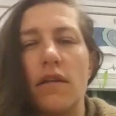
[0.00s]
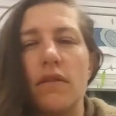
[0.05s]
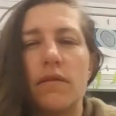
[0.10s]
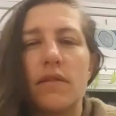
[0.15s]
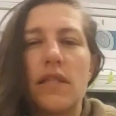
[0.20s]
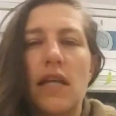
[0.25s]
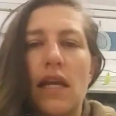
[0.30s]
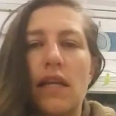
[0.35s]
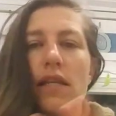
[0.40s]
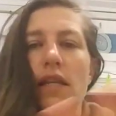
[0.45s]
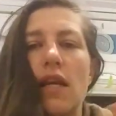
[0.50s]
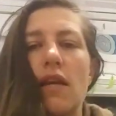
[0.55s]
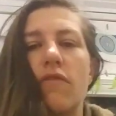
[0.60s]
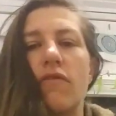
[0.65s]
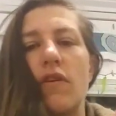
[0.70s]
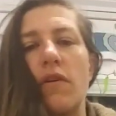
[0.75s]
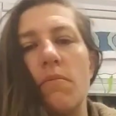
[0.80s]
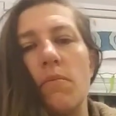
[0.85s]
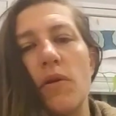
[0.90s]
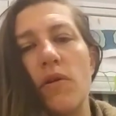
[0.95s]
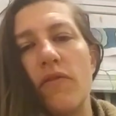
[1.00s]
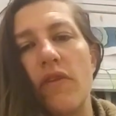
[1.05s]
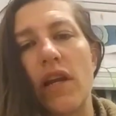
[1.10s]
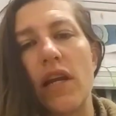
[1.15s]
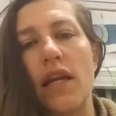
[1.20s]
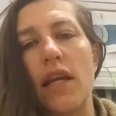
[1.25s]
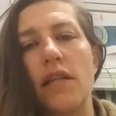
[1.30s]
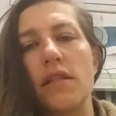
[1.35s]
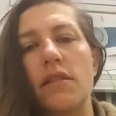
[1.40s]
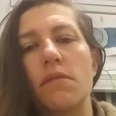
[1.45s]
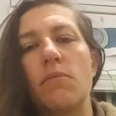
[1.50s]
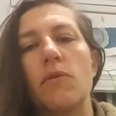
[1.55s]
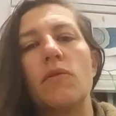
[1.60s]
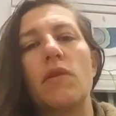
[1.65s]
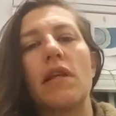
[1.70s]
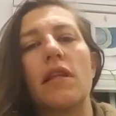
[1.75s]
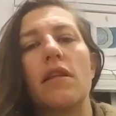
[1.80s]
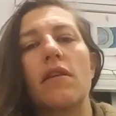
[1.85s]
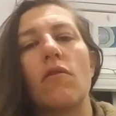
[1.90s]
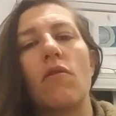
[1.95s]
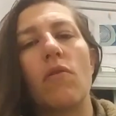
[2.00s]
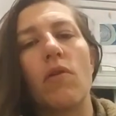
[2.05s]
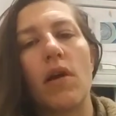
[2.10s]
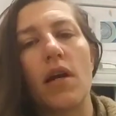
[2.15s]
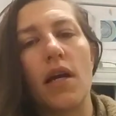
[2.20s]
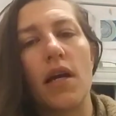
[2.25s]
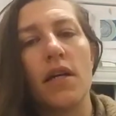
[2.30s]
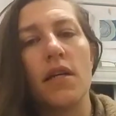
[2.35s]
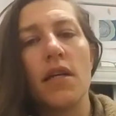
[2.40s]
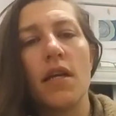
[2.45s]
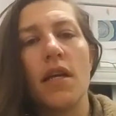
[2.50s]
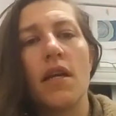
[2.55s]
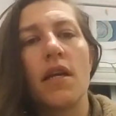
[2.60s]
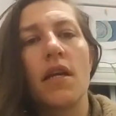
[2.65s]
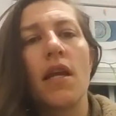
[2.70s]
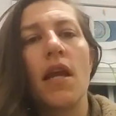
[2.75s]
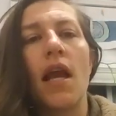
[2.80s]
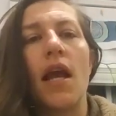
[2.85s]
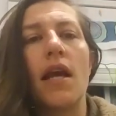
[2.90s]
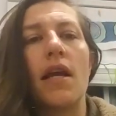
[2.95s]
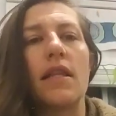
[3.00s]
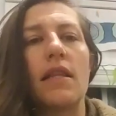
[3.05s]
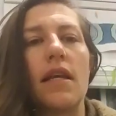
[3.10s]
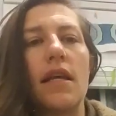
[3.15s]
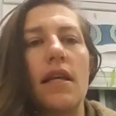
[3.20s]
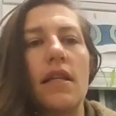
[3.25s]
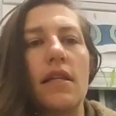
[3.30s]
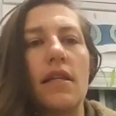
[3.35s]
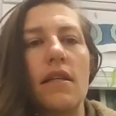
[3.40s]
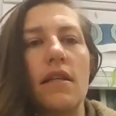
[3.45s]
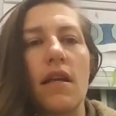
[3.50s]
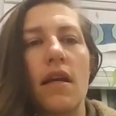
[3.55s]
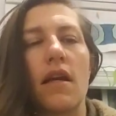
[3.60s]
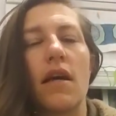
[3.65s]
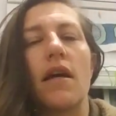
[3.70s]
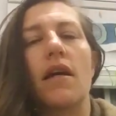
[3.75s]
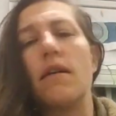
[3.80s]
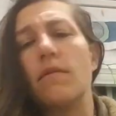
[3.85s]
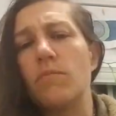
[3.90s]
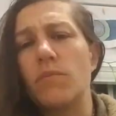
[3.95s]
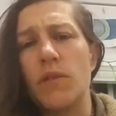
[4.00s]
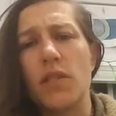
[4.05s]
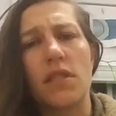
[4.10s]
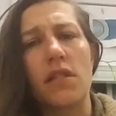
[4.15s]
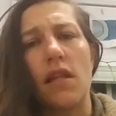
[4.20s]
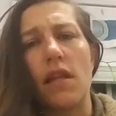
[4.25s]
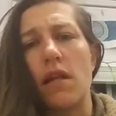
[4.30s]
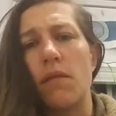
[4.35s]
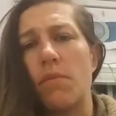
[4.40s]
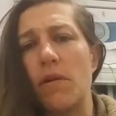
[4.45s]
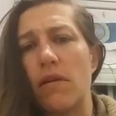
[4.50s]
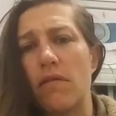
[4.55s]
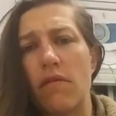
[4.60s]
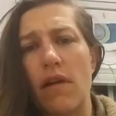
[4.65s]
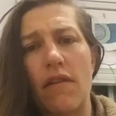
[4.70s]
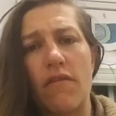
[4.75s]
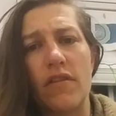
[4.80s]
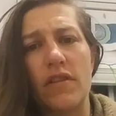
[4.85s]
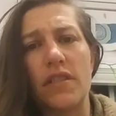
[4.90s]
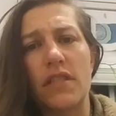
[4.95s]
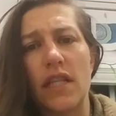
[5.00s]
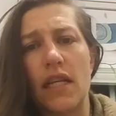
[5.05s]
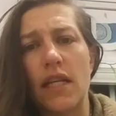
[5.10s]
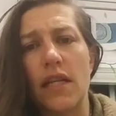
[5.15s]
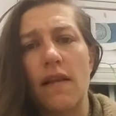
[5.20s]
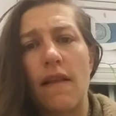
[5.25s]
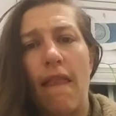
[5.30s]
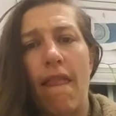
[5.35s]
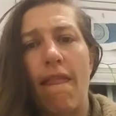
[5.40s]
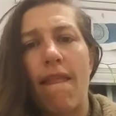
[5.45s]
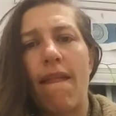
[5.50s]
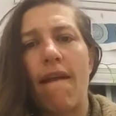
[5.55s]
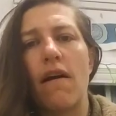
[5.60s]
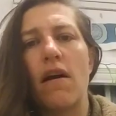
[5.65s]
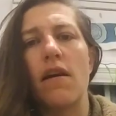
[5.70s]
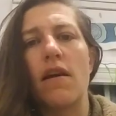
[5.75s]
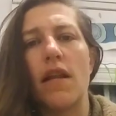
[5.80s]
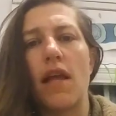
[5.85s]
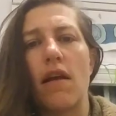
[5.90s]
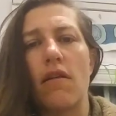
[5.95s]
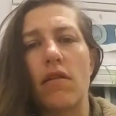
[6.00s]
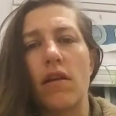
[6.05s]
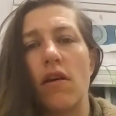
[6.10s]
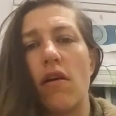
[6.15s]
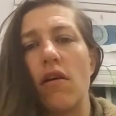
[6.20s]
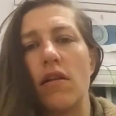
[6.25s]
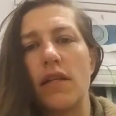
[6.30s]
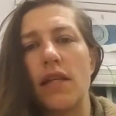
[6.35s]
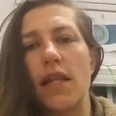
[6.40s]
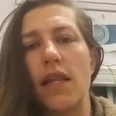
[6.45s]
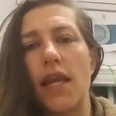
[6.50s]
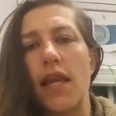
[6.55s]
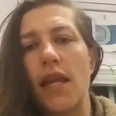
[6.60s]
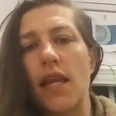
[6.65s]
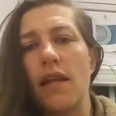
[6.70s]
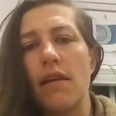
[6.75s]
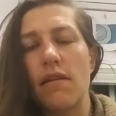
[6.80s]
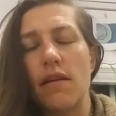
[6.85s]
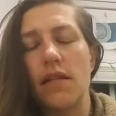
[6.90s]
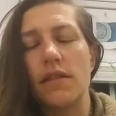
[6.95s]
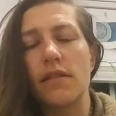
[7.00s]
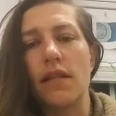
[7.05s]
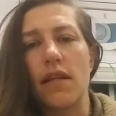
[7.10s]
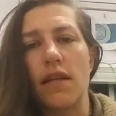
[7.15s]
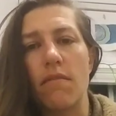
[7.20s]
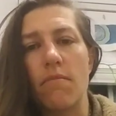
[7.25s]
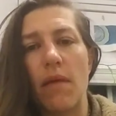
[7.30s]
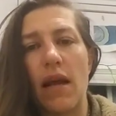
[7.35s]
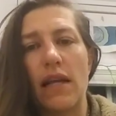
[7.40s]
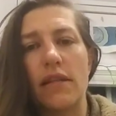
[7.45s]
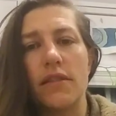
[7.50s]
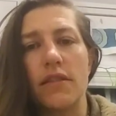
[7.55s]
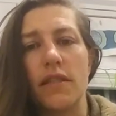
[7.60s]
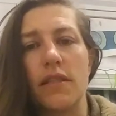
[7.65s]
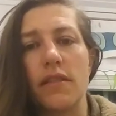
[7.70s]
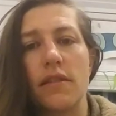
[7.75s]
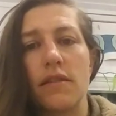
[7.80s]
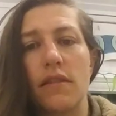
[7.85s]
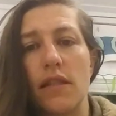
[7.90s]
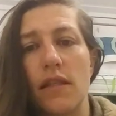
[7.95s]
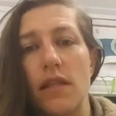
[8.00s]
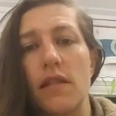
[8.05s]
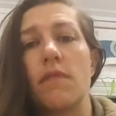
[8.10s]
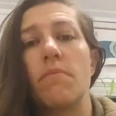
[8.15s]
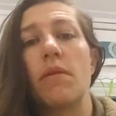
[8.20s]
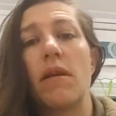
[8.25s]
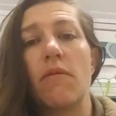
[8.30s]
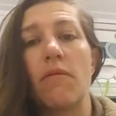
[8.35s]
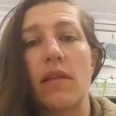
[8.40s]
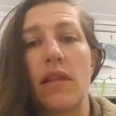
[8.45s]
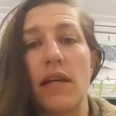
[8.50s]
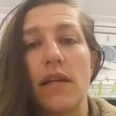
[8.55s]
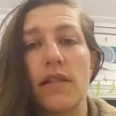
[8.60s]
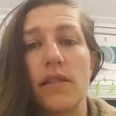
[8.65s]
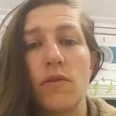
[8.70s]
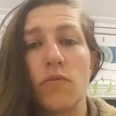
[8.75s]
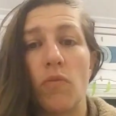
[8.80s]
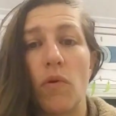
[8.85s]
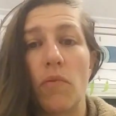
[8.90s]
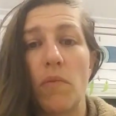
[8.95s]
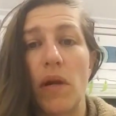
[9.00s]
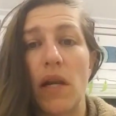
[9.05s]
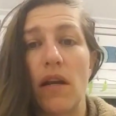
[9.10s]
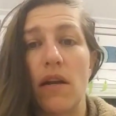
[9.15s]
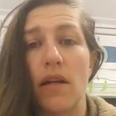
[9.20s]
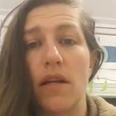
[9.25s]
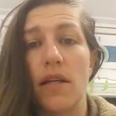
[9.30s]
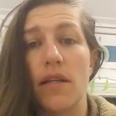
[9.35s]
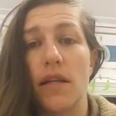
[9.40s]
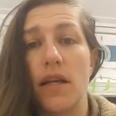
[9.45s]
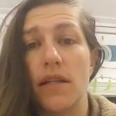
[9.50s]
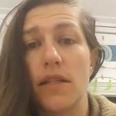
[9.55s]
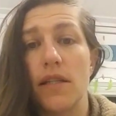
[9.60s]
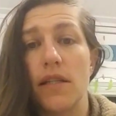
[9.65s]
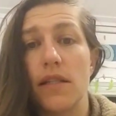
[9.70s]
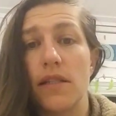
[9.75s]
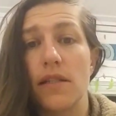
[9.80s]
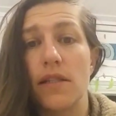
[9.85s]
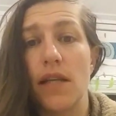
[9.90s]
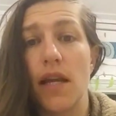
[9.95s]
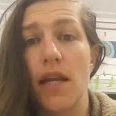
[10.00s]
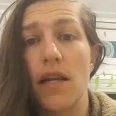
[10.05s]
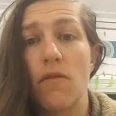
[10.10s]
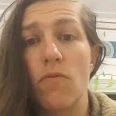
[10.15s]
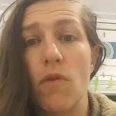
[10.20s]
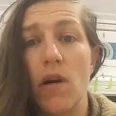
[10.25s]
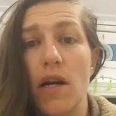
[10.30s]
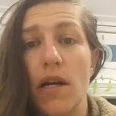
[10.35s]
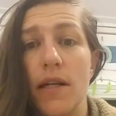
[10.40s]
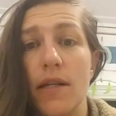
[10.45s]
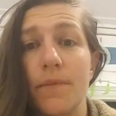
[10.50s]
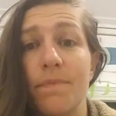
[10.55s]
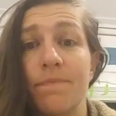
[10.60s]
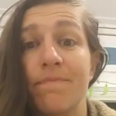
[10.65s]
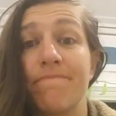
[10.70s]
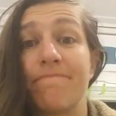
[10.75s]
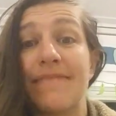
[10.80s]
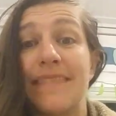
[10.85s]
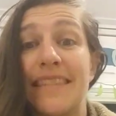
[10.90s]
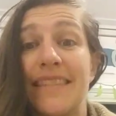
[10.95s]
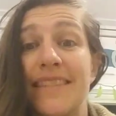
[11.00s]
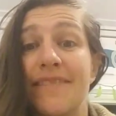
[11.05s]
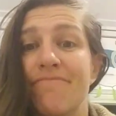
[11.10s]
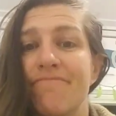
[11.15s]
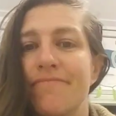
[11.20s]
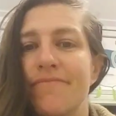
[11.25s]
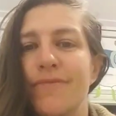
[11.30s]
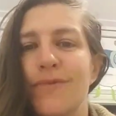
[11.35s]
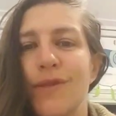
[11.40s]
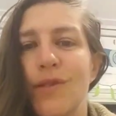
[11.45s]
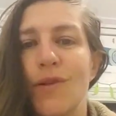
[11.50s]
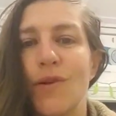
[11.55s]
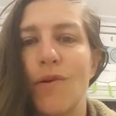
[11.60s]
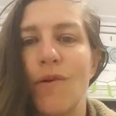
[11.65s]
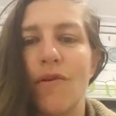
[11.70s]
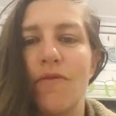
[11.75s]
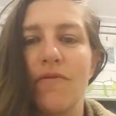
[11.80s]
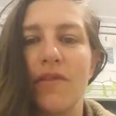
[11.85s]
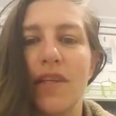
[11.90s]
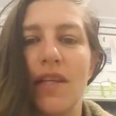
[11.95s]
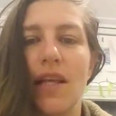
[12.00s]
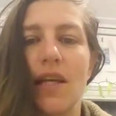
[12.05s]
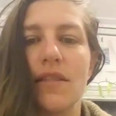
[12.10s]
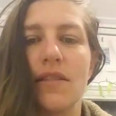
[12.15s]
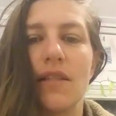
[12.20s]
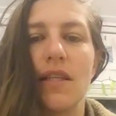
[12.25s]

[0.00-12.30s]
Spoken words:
technique for moving and smoothing the aura, and then just a little bit of referencing on how to call in the ascended masters to be with us when we are conducting this kind of work. So hopefully that's